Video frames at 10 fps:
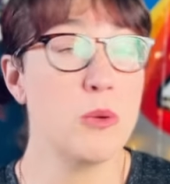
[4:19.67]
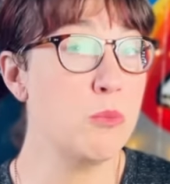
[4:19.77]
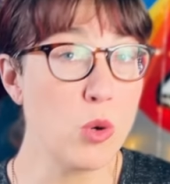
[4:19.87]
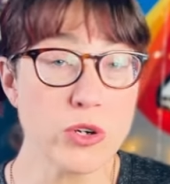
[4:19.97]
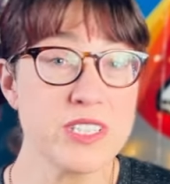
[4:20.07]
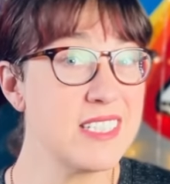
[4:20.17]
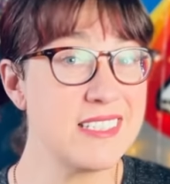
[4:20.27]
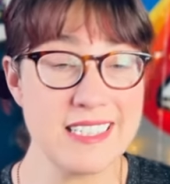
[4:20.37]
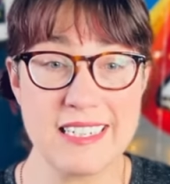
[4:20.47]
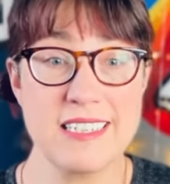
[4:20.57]
more
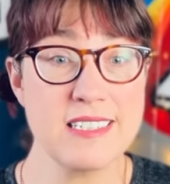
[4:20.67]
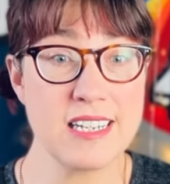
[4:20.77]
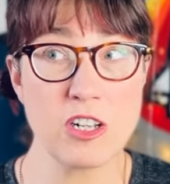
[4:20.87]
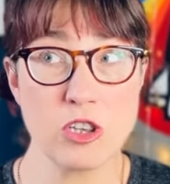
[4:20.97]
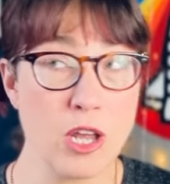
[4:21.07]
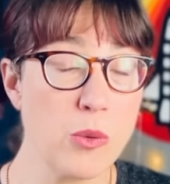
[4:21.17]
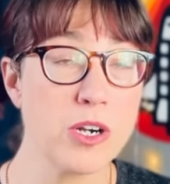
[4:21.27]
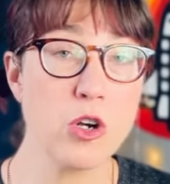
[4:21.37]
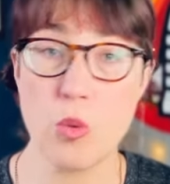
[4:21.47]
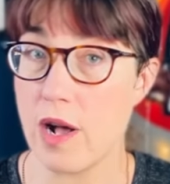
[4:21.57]
disease and a
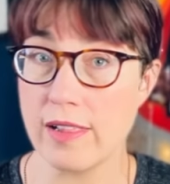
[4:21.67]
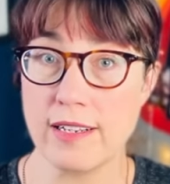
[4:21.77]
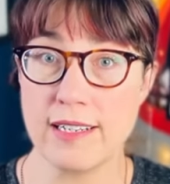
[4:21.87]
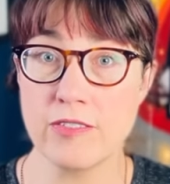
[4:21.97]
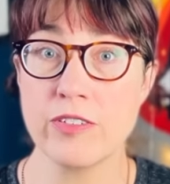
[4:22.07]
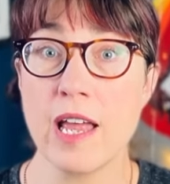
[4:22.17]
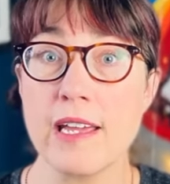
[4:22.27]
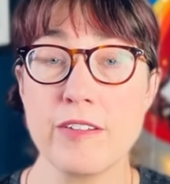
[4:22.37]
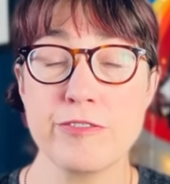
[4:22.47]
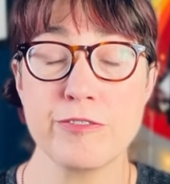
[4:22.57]
lower quality of
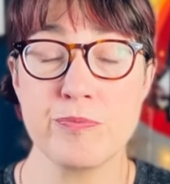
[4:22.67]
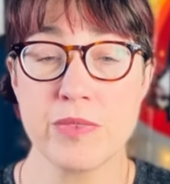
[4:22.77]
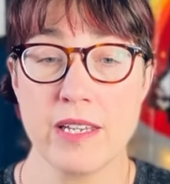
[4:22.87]
life.